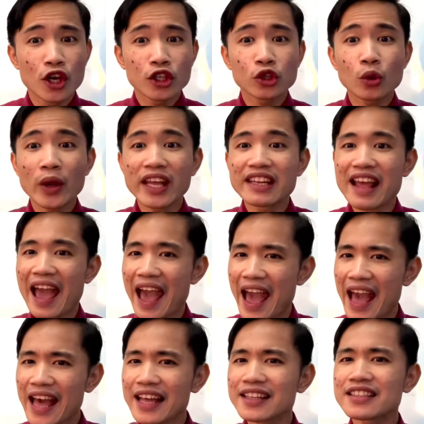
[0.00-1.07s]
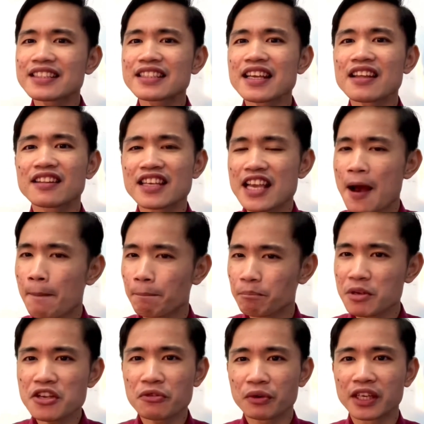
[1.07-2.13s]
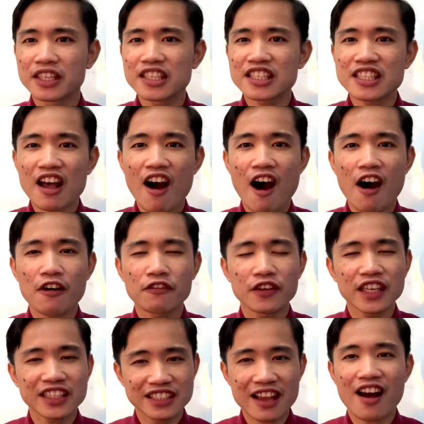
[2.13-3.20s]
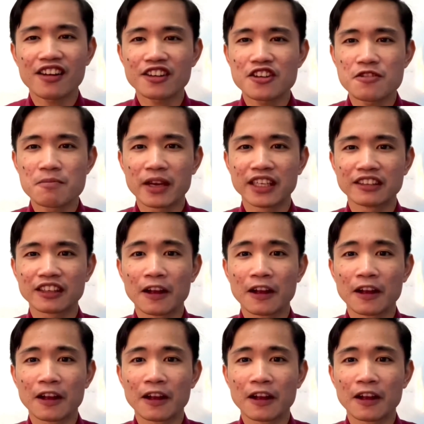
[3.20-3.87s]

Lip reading: to enhance the appearance of a document